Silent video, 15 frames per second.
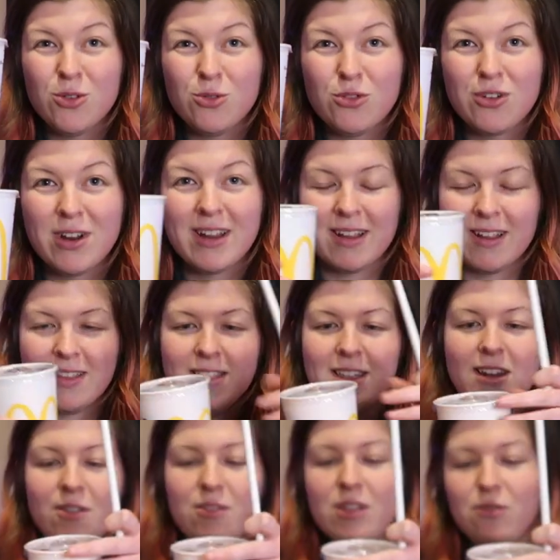a new drink
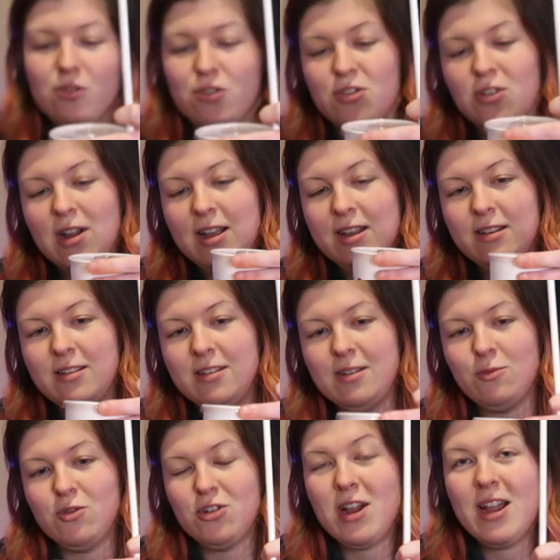that I've never tried.
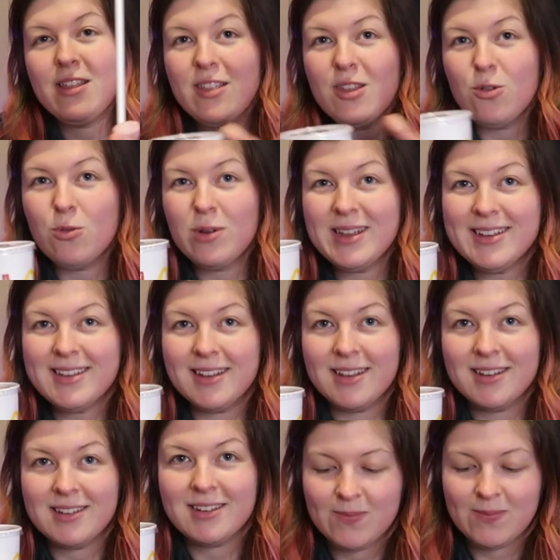I'm trying the
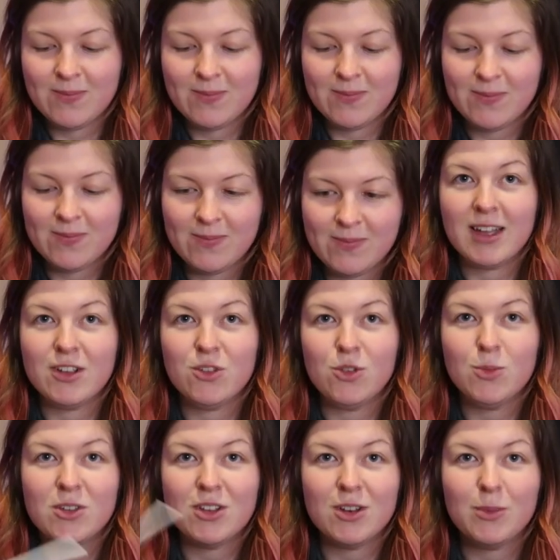Oasis. I
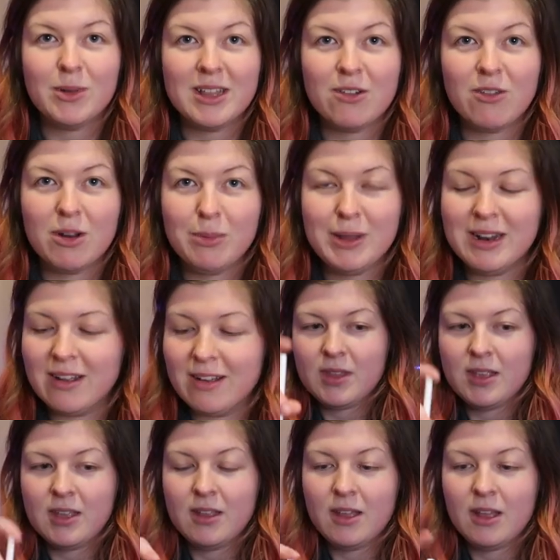assume it's gonna be like Ribena.
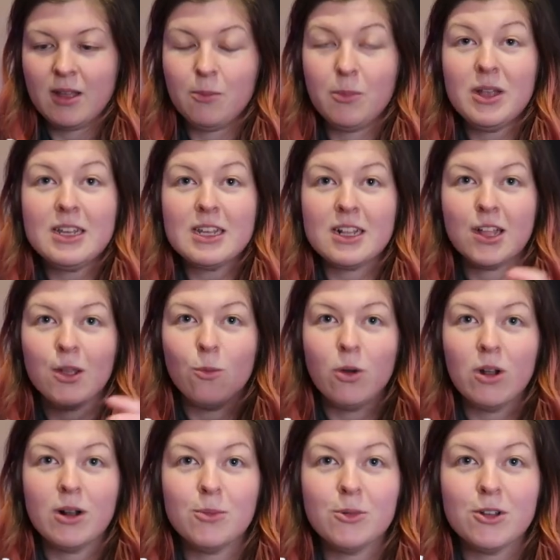And basically
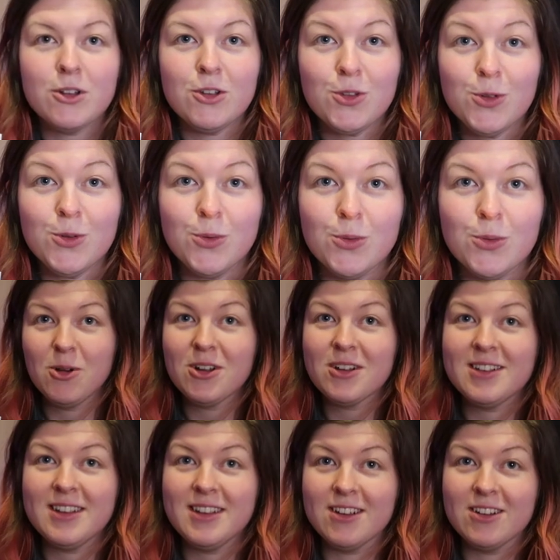what I'm gonna do,
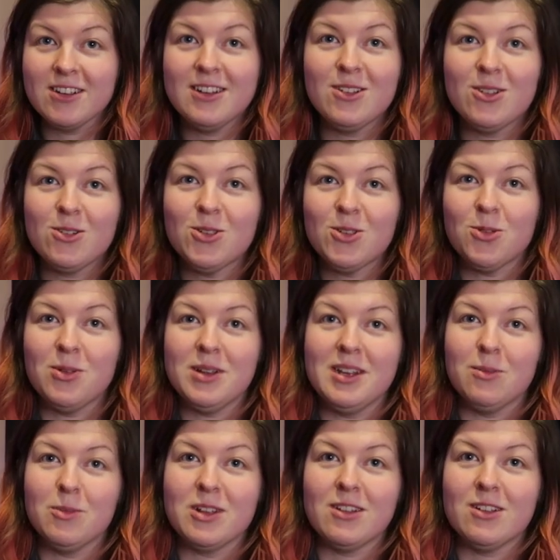Mark's here, he's also
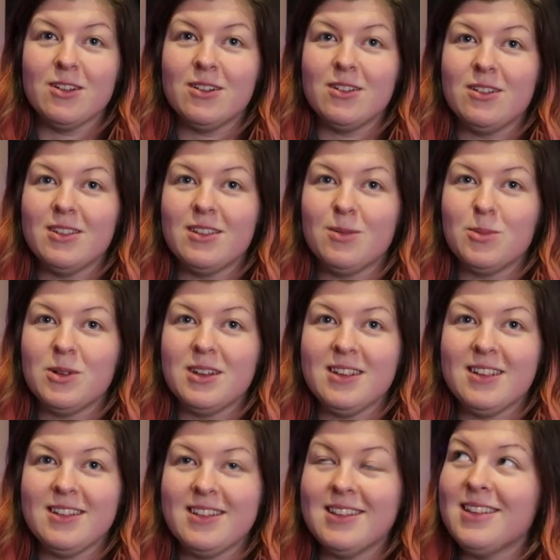eating McDonald's, but
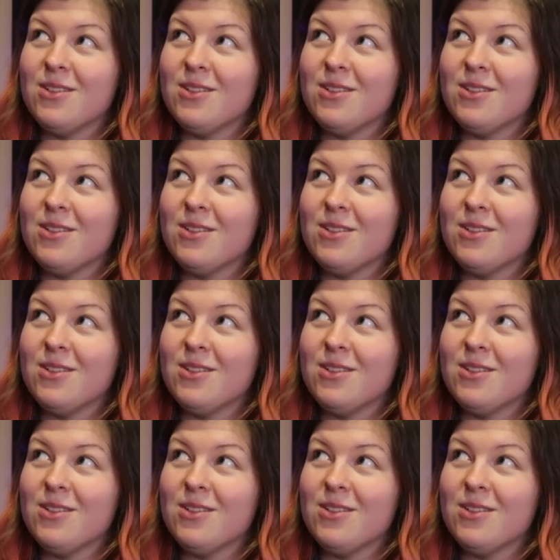he's